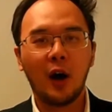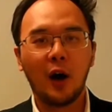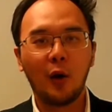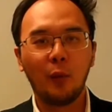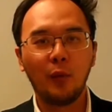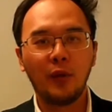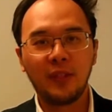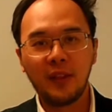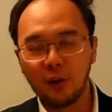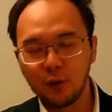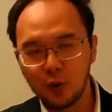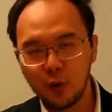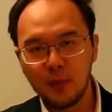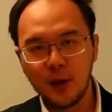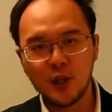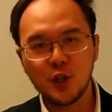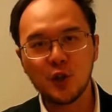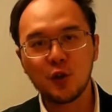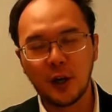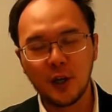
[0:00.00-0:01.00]
without too
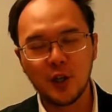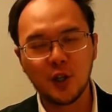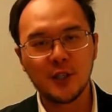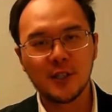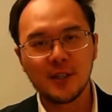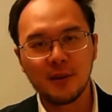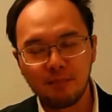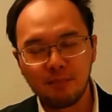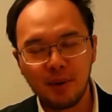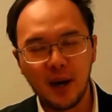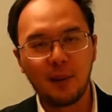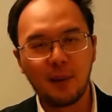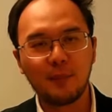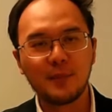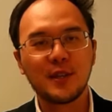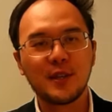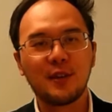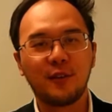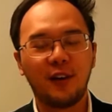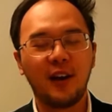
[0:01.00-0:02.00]
much scratches and
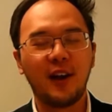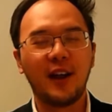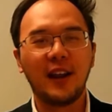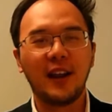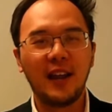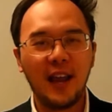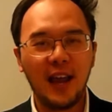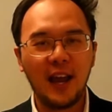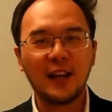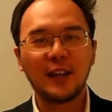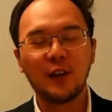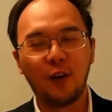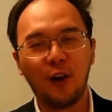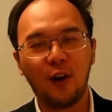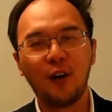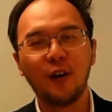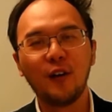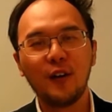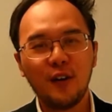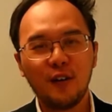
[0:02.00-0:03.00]
bumps, right, at
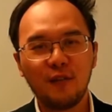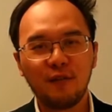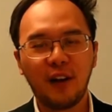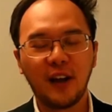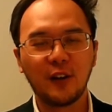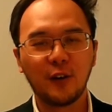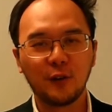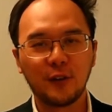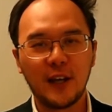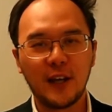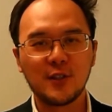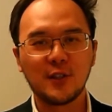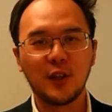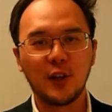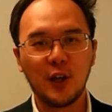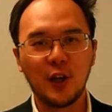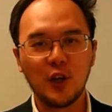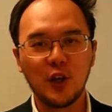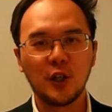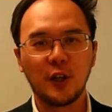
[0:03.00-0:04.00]
your final
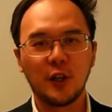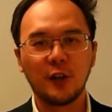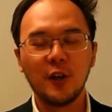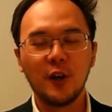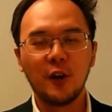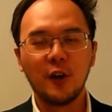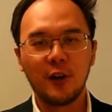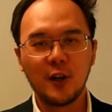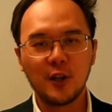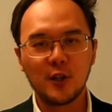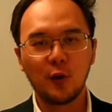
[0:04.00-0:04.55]
destination, right?